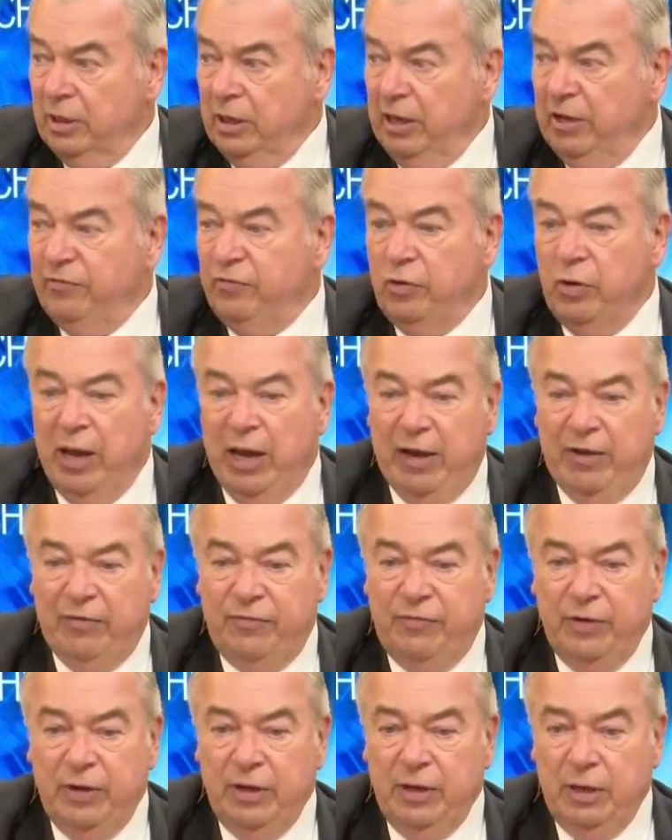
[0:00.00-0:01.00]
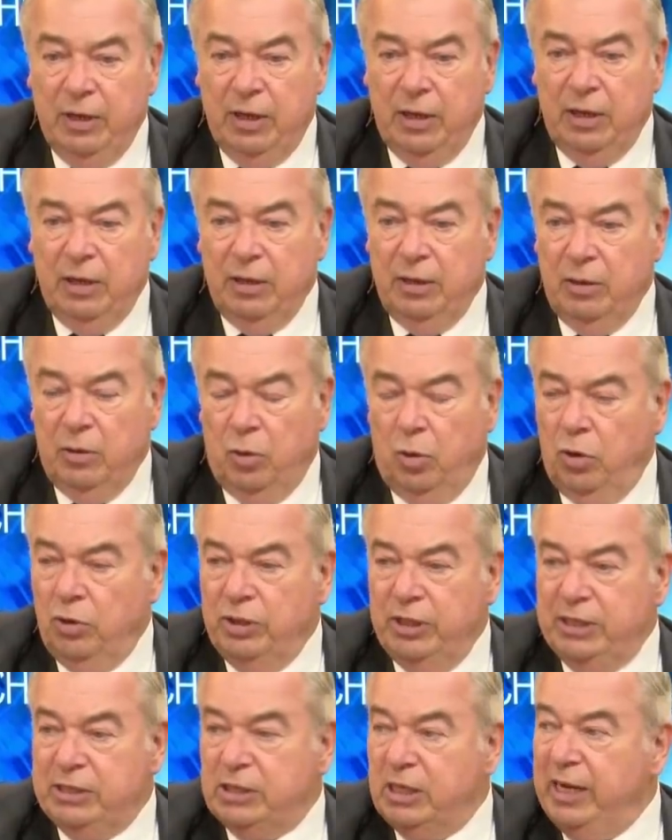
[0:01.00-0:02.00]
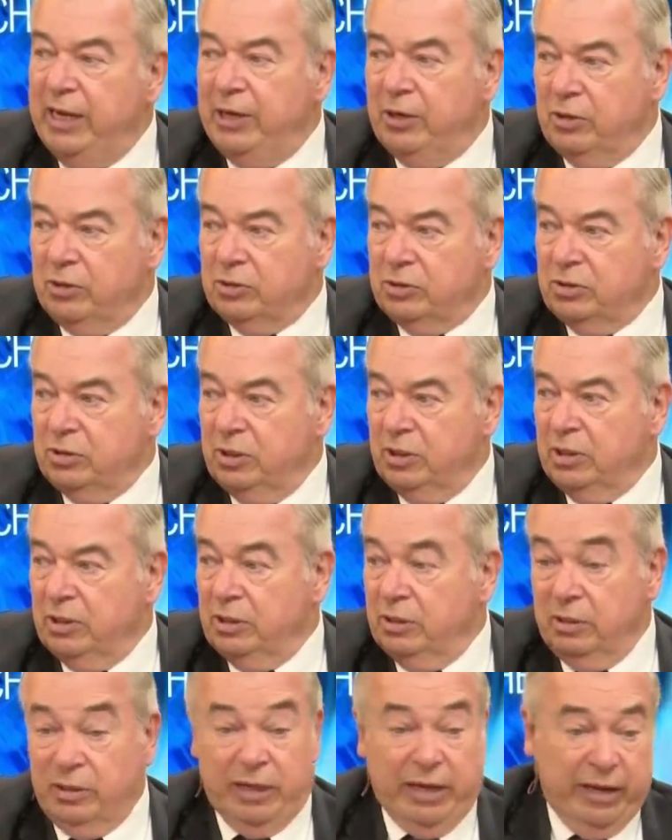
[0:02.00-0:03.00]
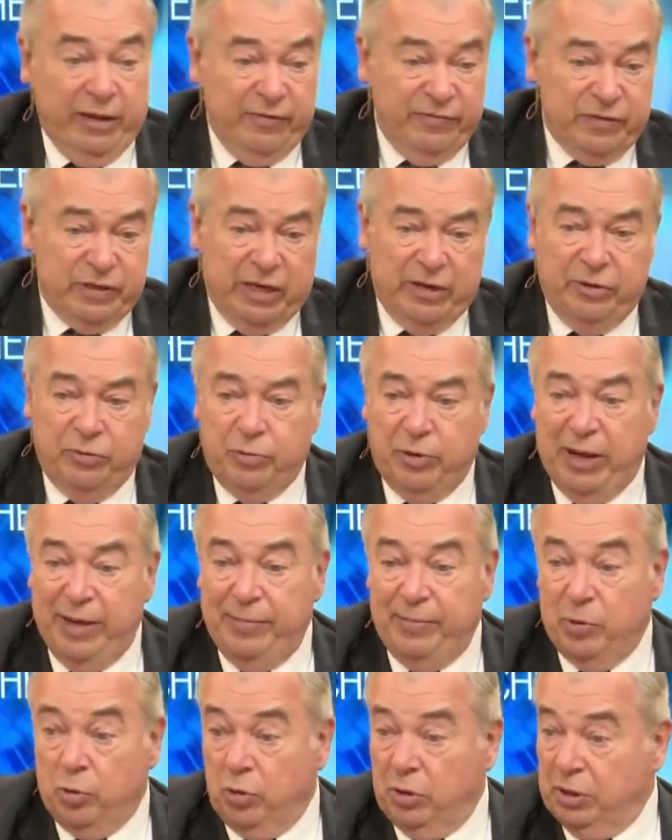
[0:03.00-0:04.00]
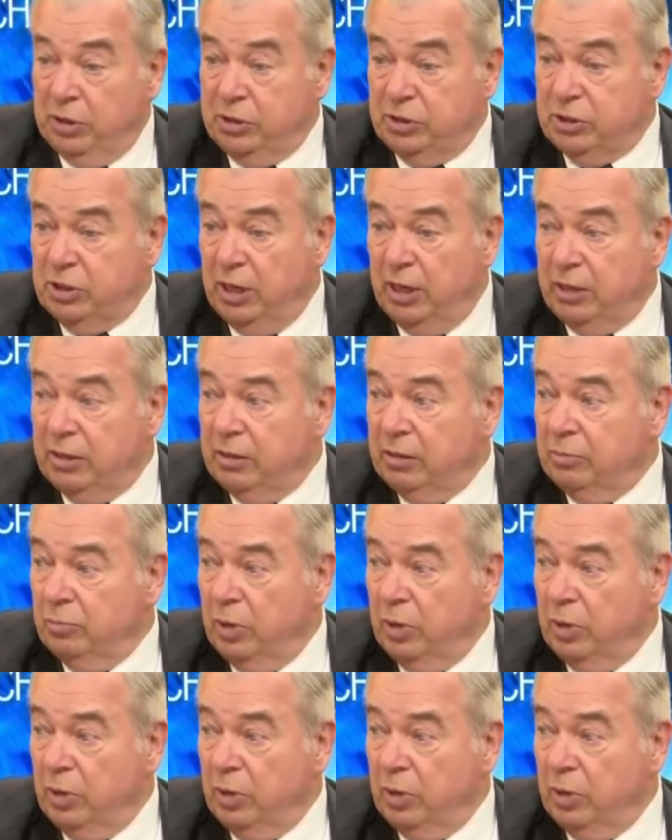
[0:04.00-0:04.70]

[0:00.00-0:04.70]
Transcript: if you have uh, all these leaders, the, the, king of Saudi Arabia or his son,